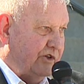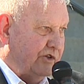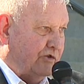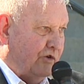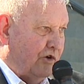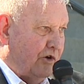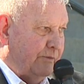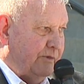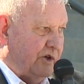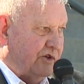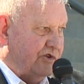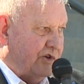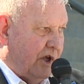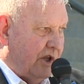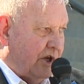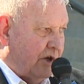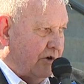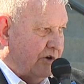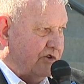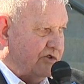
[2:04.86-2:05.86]
is going to be
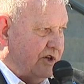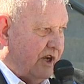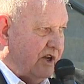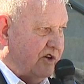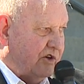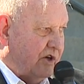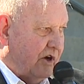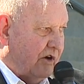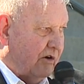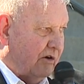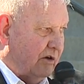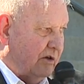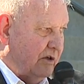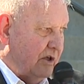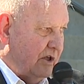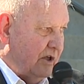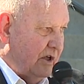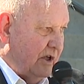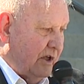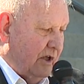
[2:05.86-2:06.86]
said here stays here.
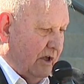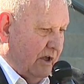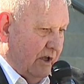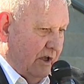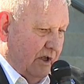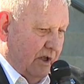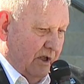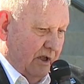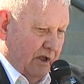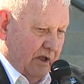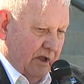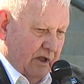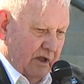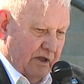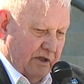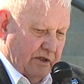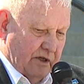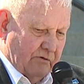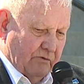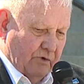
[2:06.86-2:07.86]

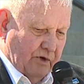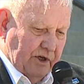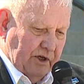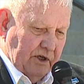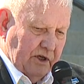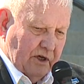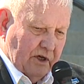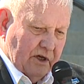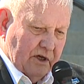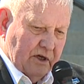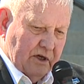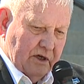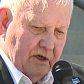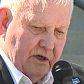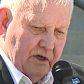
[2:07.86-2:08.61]
He said,